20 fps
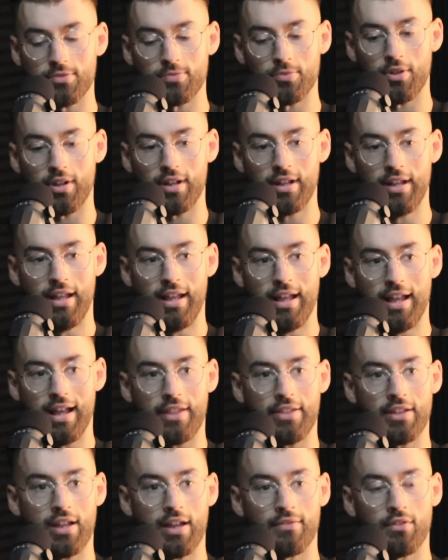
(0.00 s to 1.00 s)
But
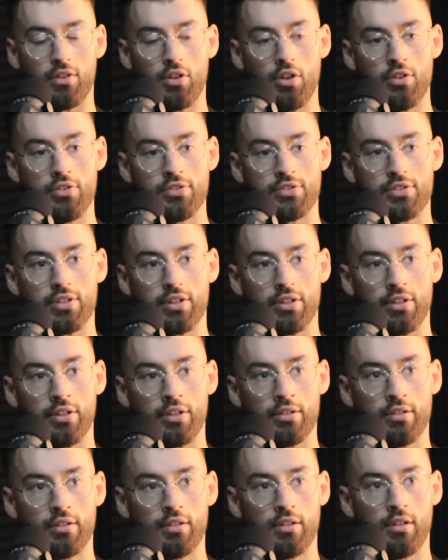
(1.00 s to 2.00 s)
I think I've learned to